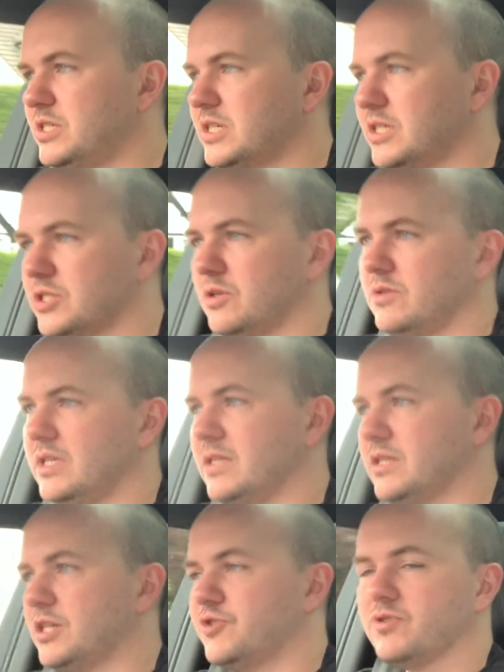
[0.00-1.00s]
to control the
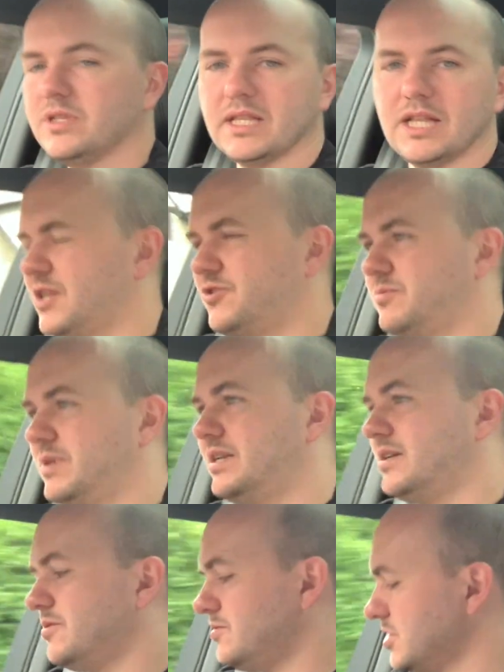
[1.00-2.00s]
electric
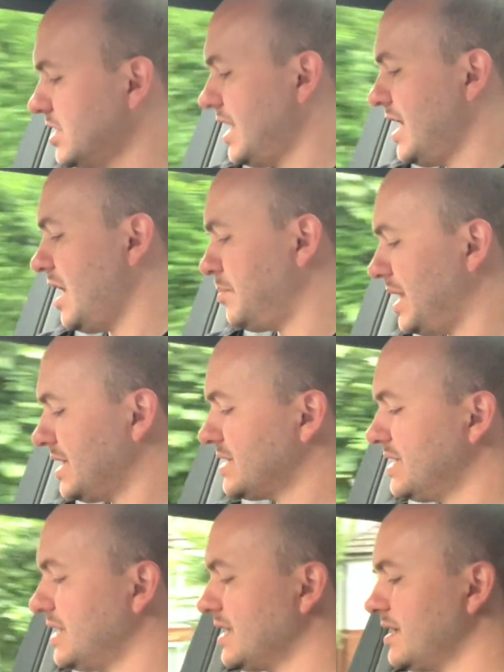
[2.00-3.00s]
windows are
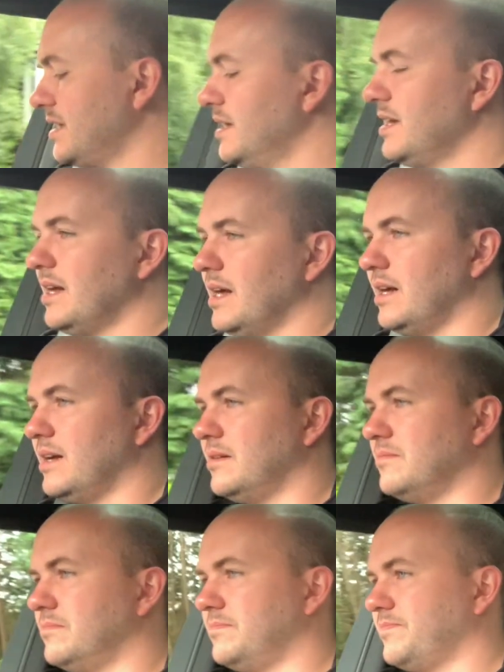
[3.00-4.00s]
plastic,
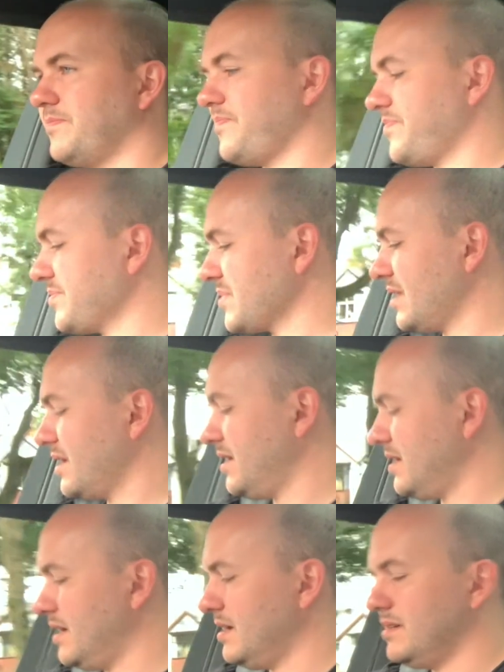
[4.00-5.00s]

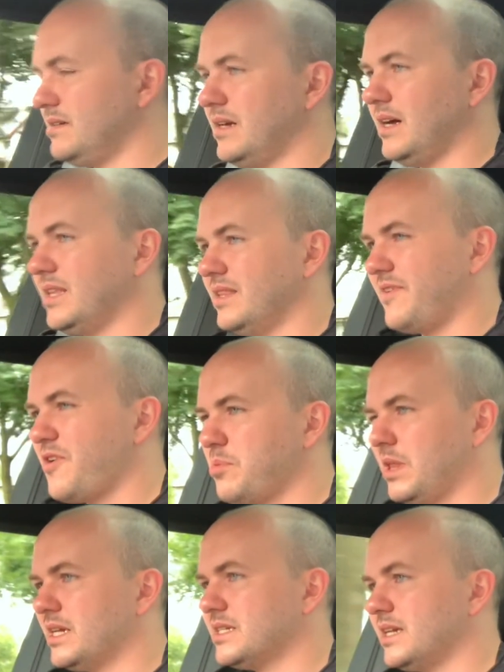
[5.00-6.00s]
and they're very
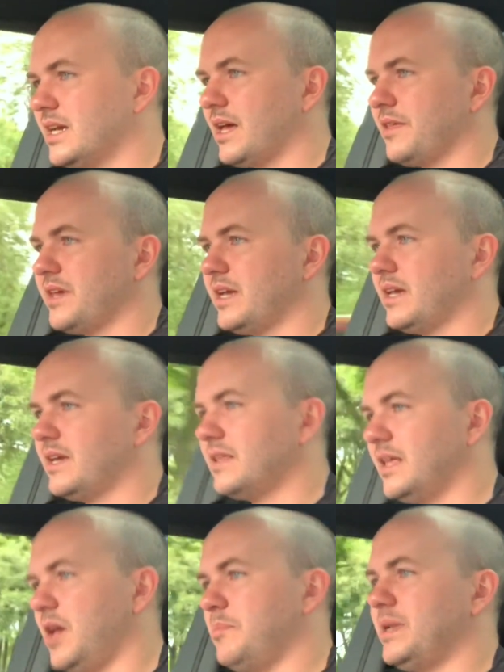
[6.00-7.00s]
plastic. I
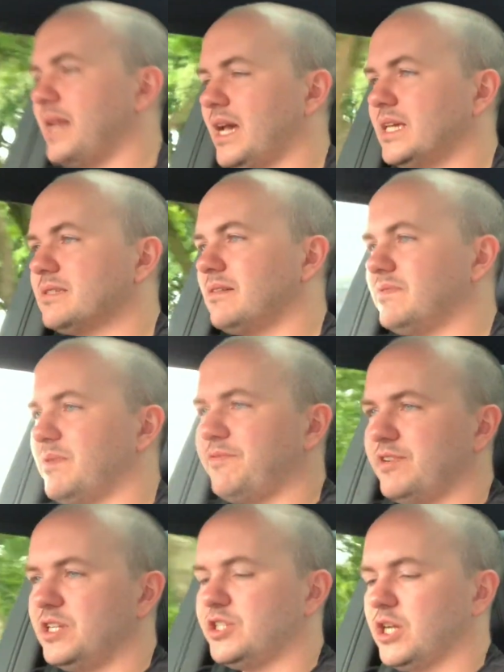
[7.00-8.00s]
think it'd be nice to have them
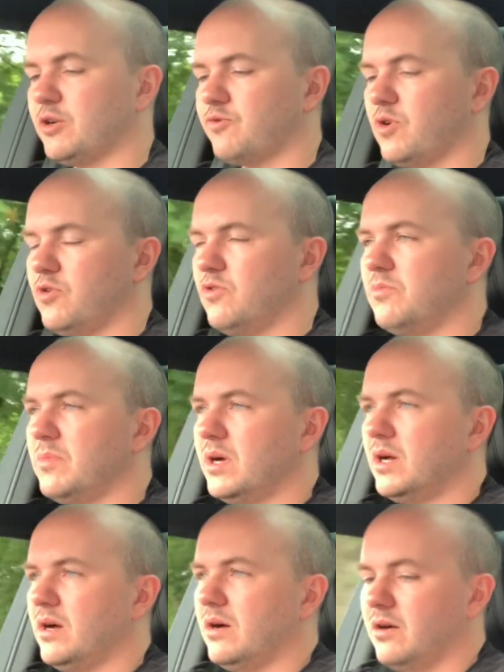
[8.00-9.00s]
finished in
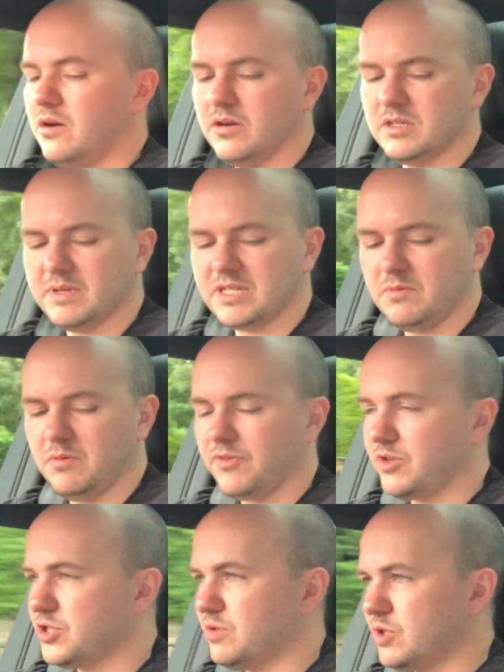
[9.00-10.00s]
chrome, or especially when we've
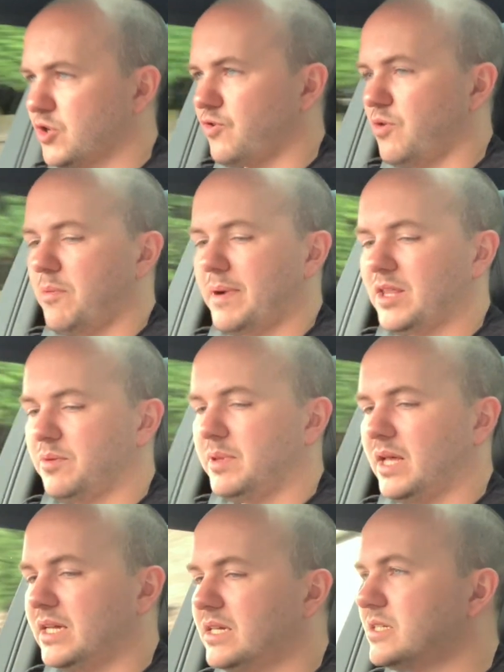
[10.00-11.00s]
got so much chrome about the
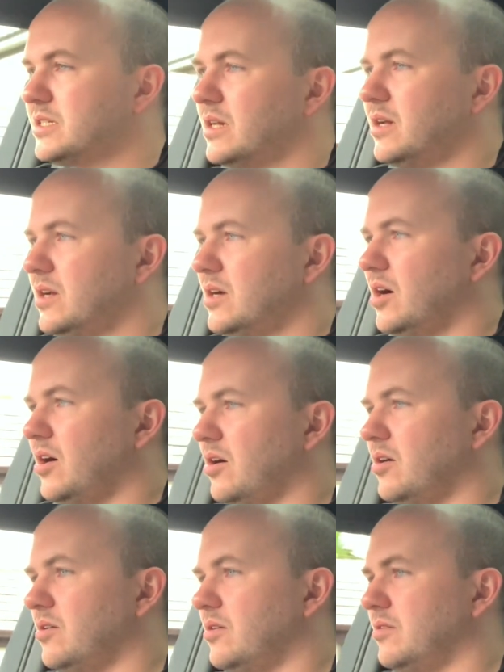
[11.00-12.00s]
place,
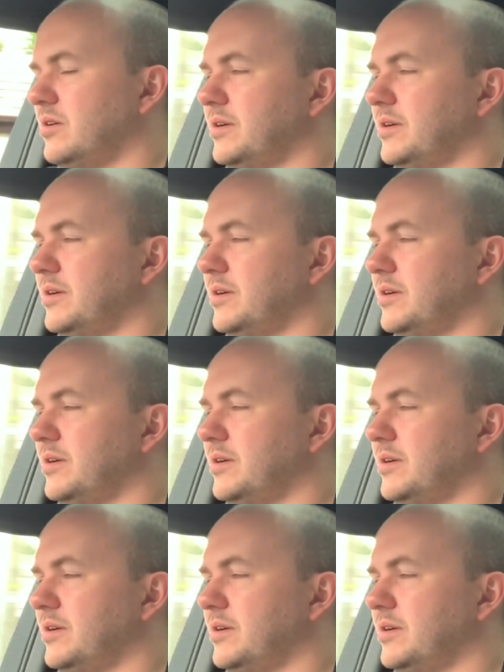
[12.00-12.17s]
or